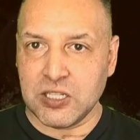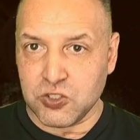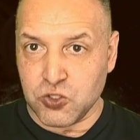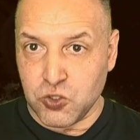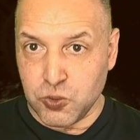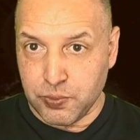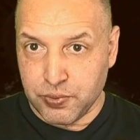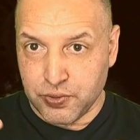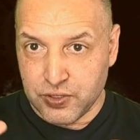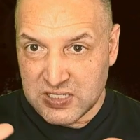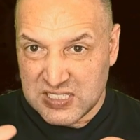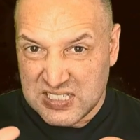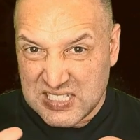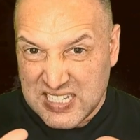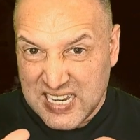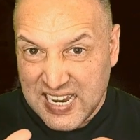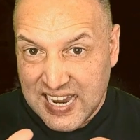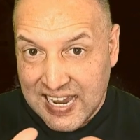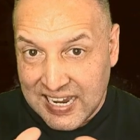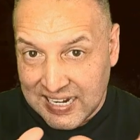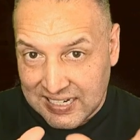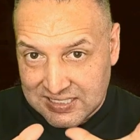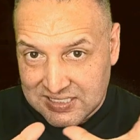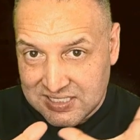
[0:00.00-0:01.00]
to
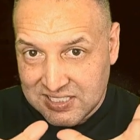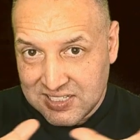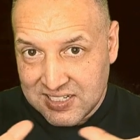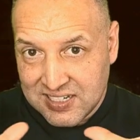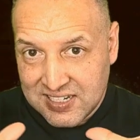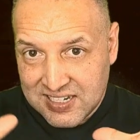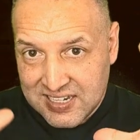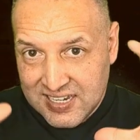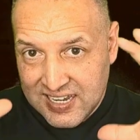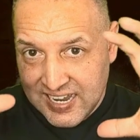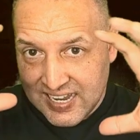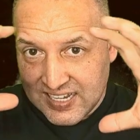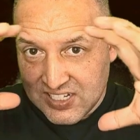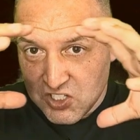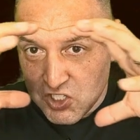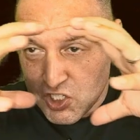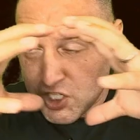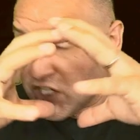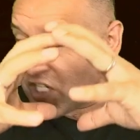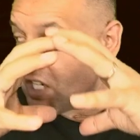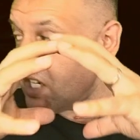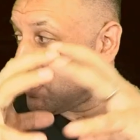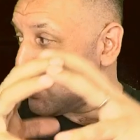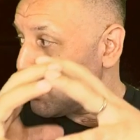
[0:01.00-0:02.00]
protect and
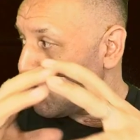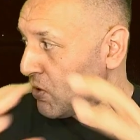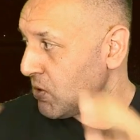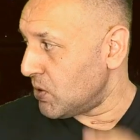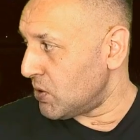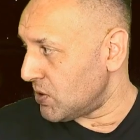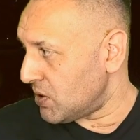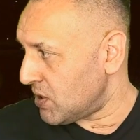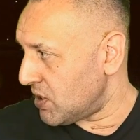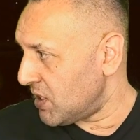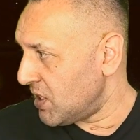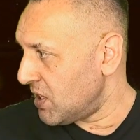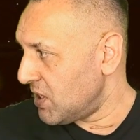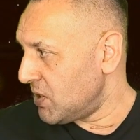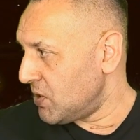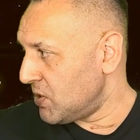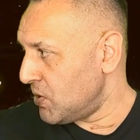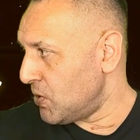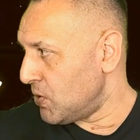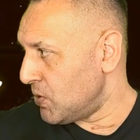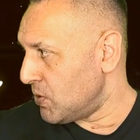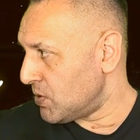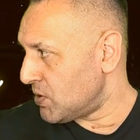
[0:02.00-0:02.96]
shield you.